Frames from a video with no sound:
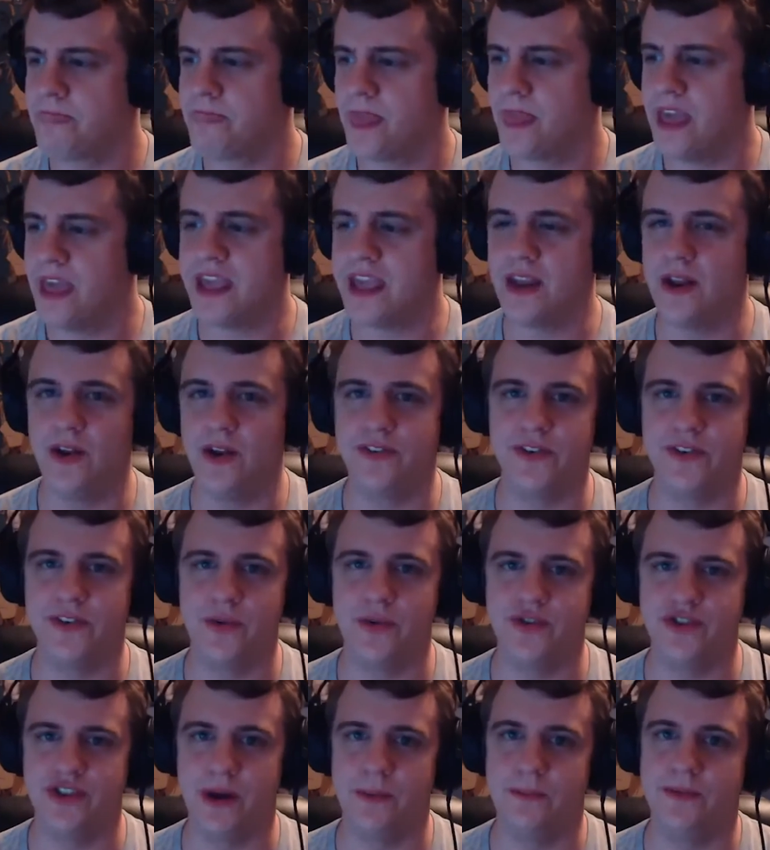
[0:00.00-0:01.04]
He can also
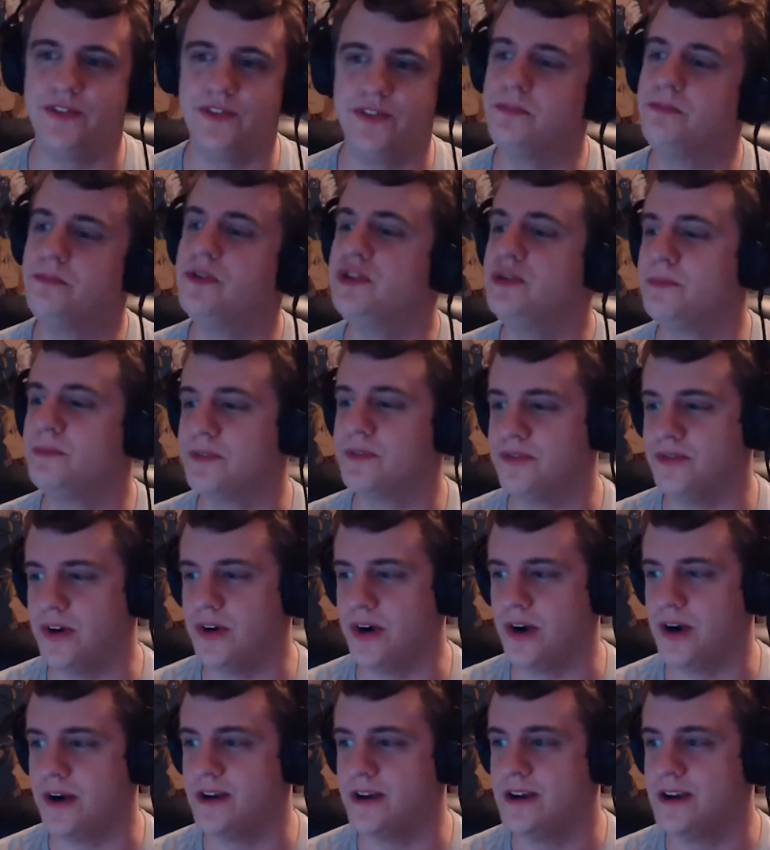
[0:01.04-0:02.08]
jump super duper
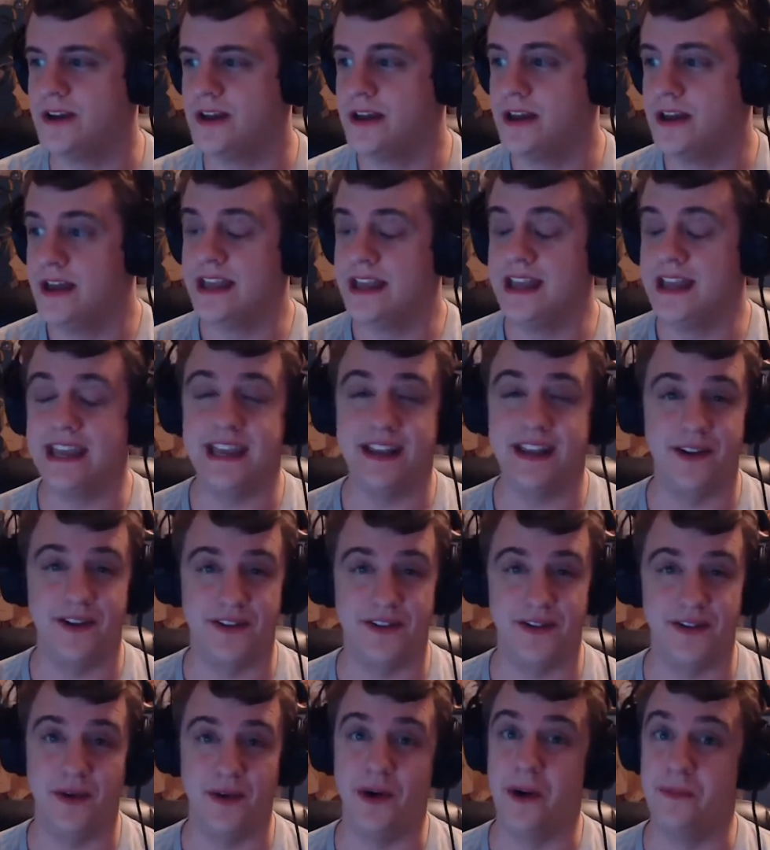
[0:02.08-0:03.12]
far. He can
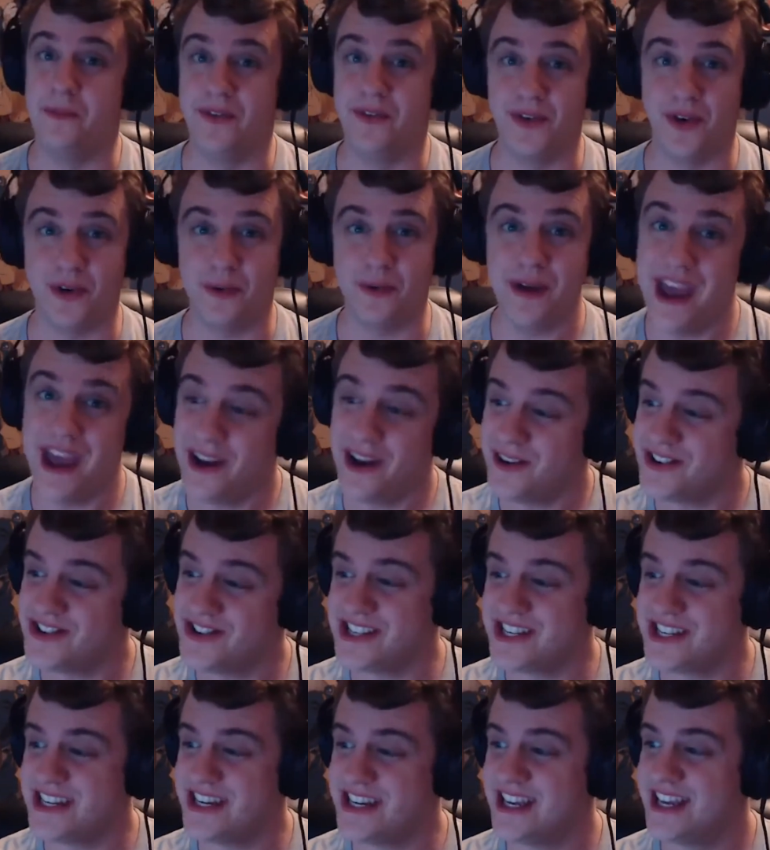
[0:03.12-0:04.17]
also absorb
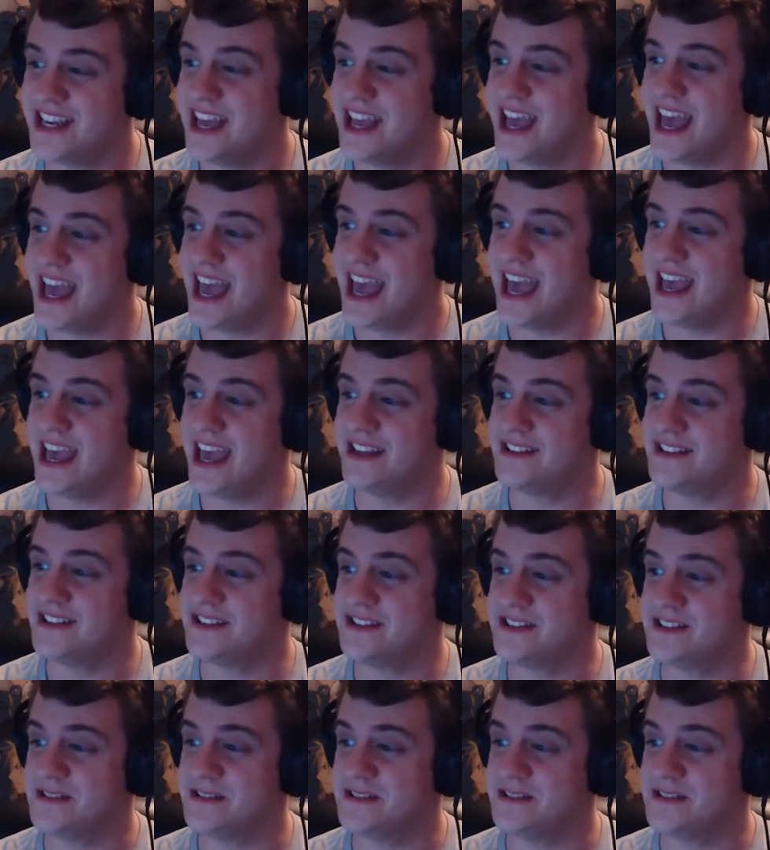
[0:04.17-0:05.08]
energy, and